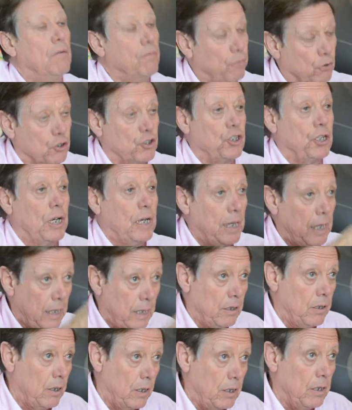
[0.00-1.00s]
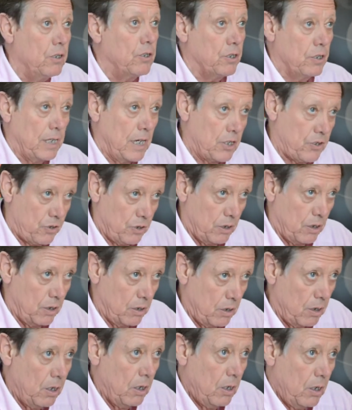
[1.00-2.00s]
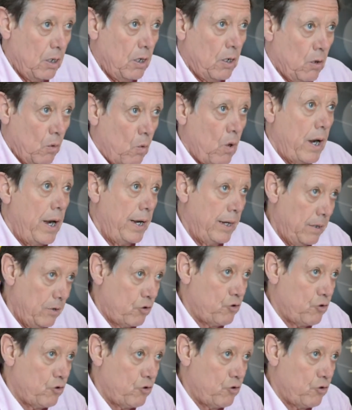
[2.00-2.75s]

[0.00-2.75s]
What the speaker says: for Chile in the international wine